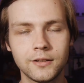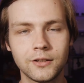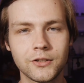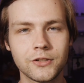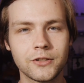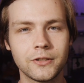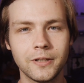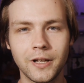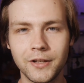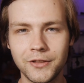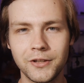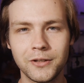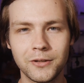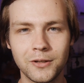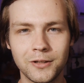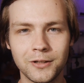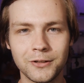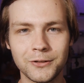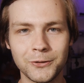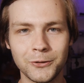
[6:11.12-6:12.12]
there's nothing
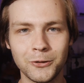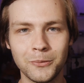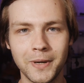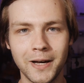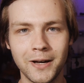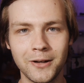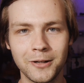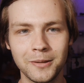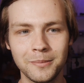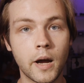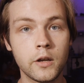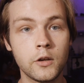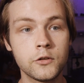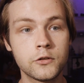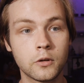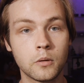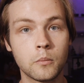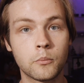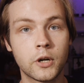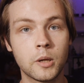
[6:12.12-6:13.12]
you can do about it. I use
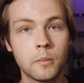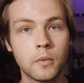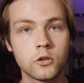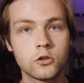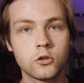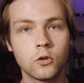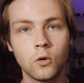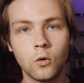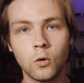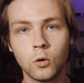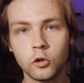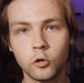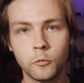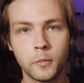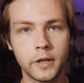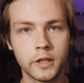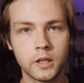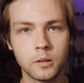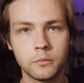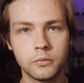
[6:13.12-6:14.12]
it on pretty much all of
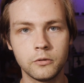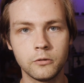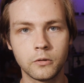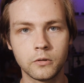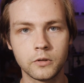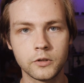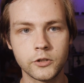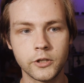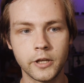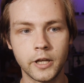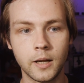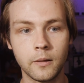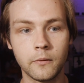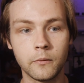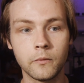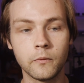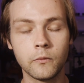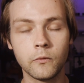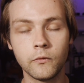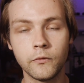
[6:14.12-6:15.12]
my computers, and
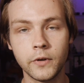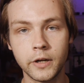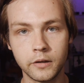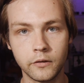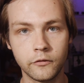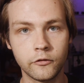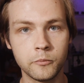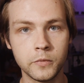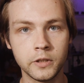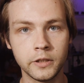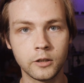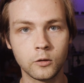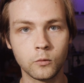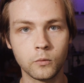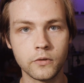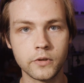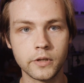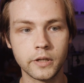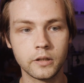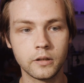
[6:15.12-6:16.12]
I'm very familiar
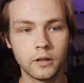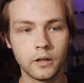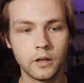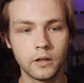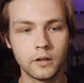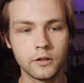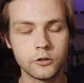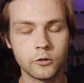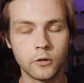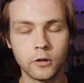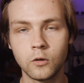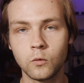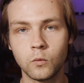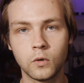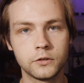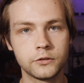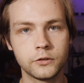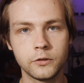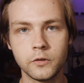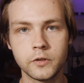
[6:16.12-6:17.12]
with it, so I don't
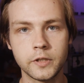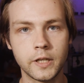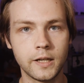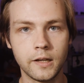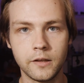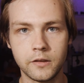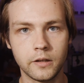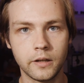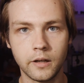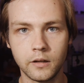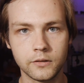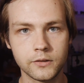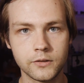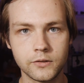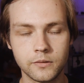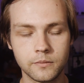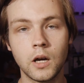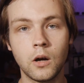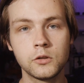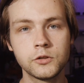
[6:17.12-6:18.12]
want to use anything
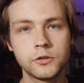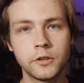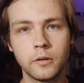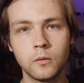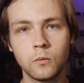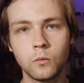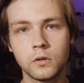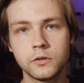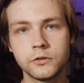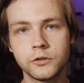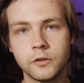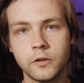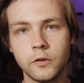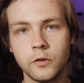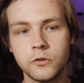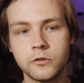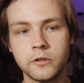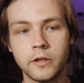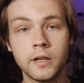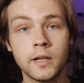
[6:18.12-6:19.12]
else. I also didn't want to
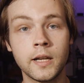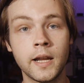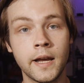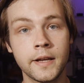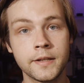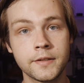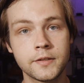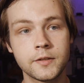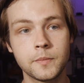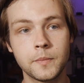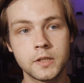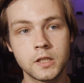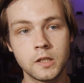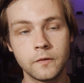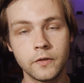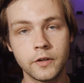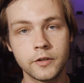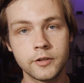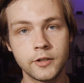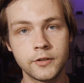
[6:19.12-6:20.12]
use a NAS
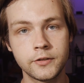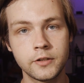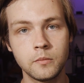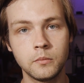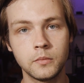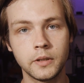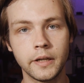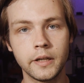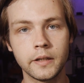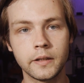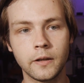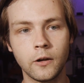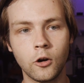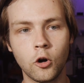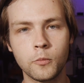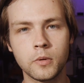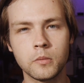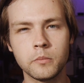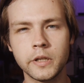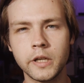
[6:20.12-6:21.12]
specific system like
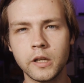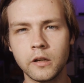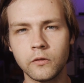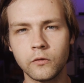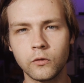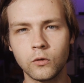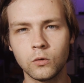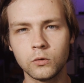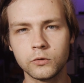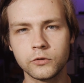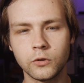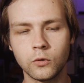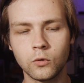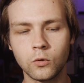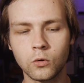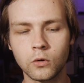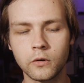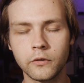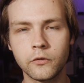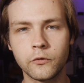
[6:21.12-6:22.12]
OpenMedia Vault
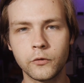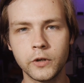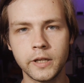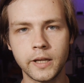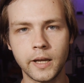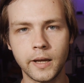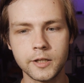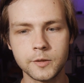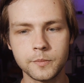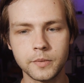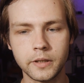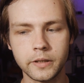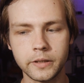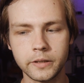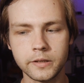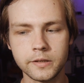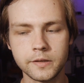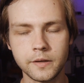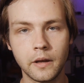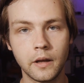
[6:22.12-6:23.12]
or FreeNAS
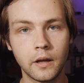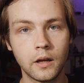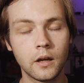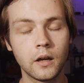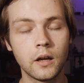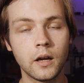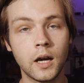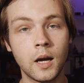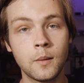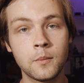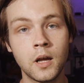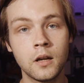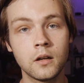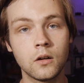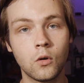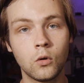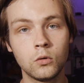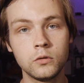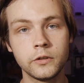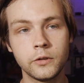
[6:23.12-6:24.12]
because I'm not
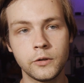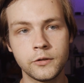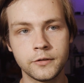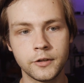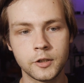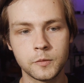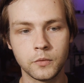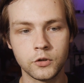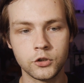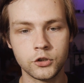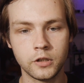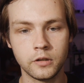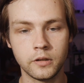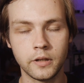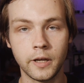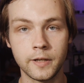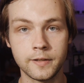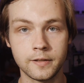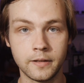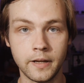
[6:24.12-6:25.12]
only using this machine
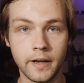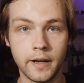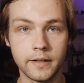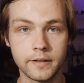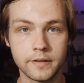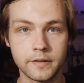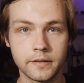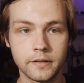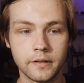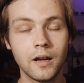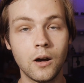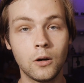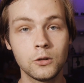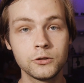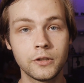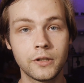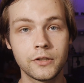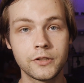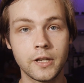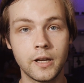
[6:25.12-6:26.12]
as a NAS. I
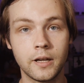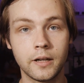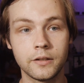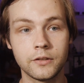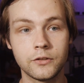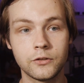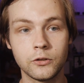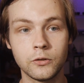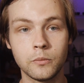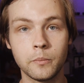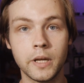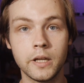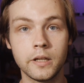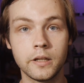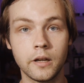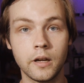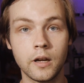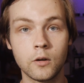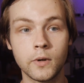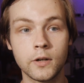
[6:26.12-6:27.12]
also decided to
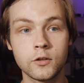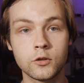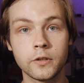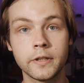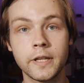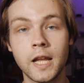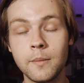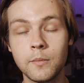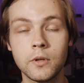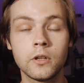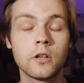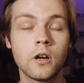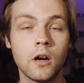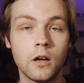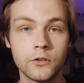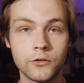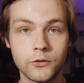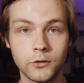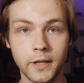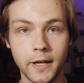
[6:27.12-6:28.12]
make a retro gaming
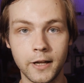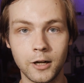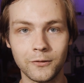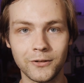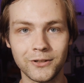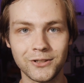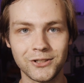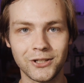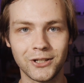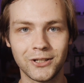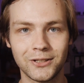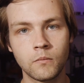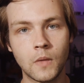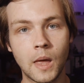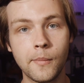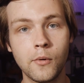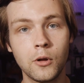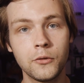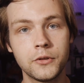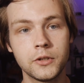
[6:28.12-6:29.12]
console out of it.
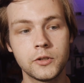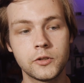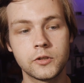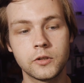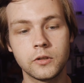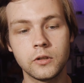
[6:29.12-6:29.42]
I bought this